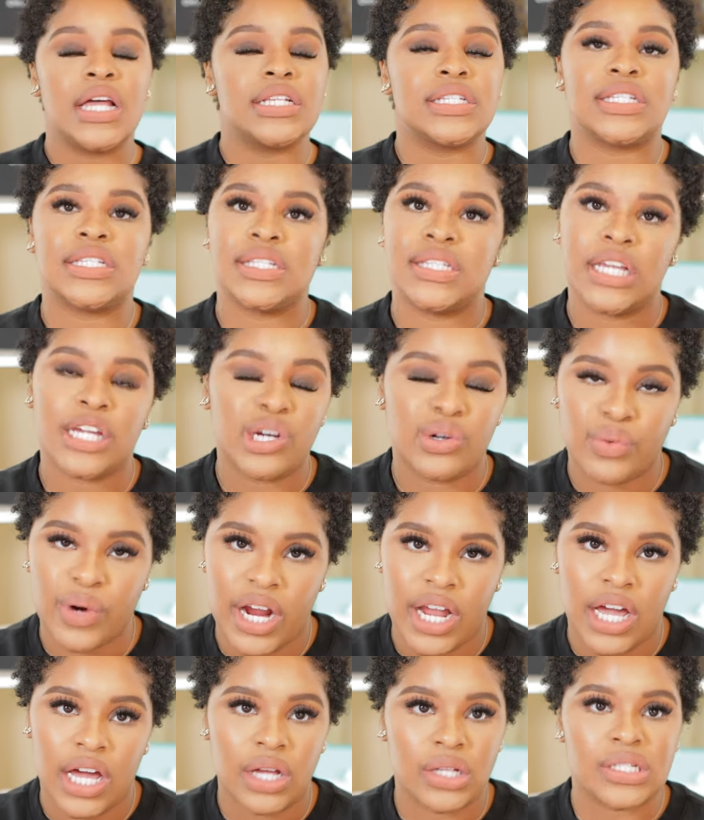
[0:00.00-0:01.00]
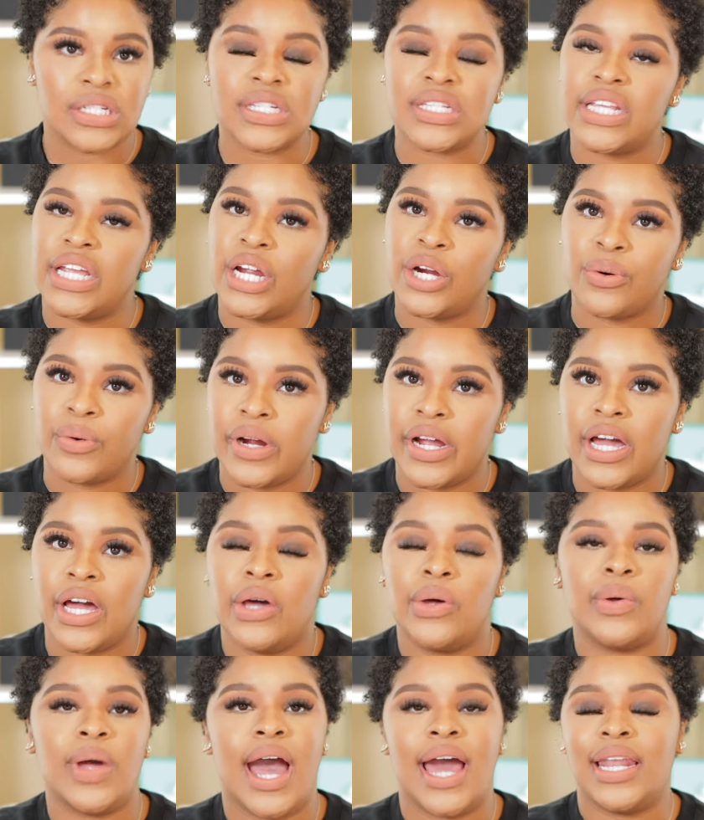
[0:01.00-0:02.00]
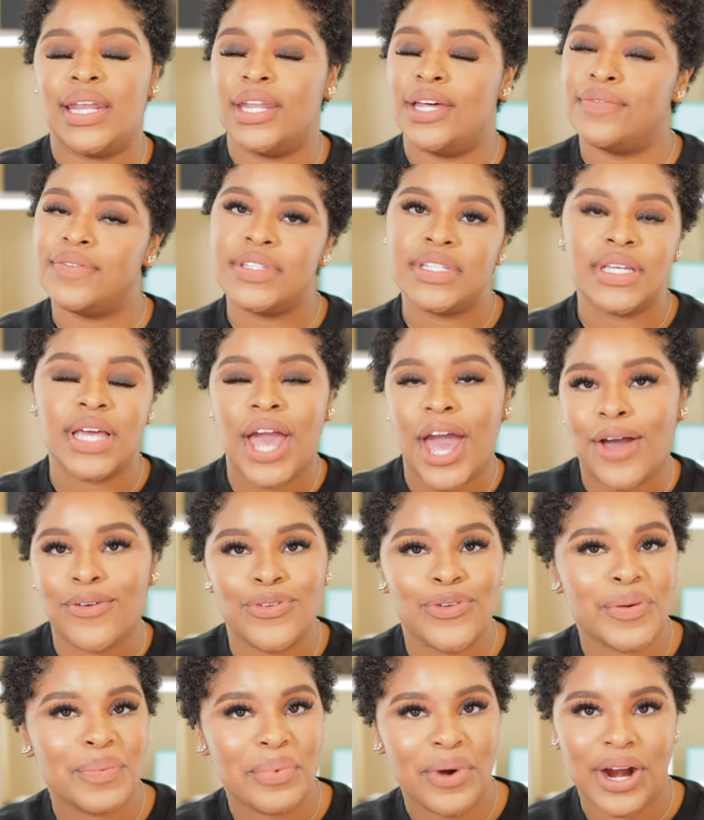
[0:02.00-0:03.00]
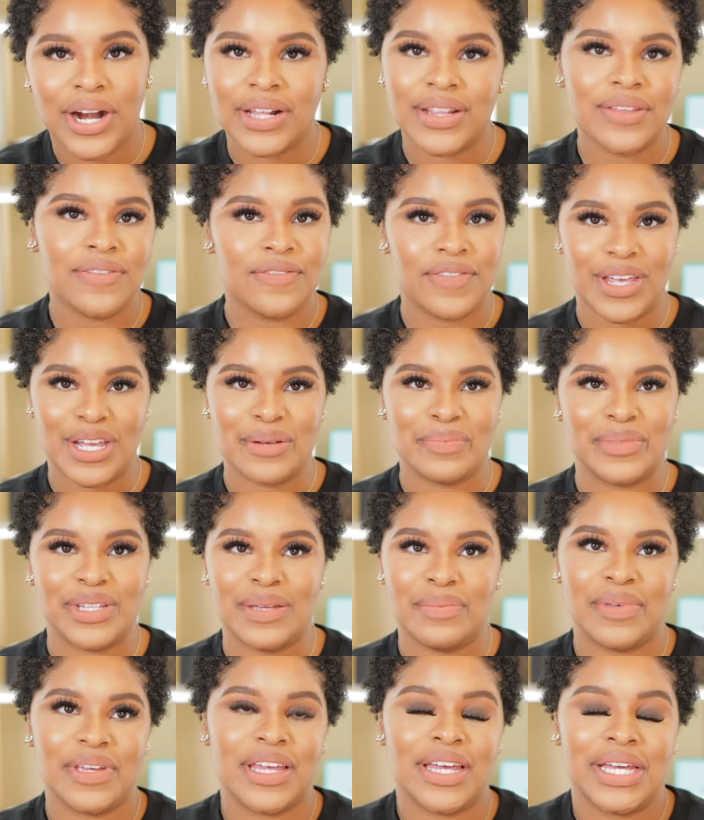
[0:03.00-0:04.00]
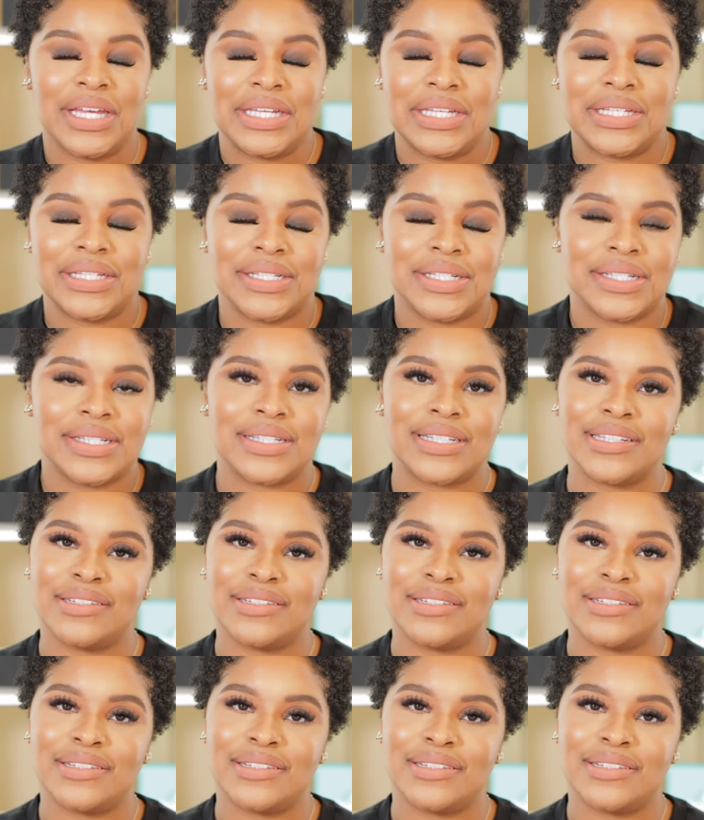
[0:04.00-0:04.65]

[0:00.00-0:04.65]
stick around, stay around. I love to have you a part of the family because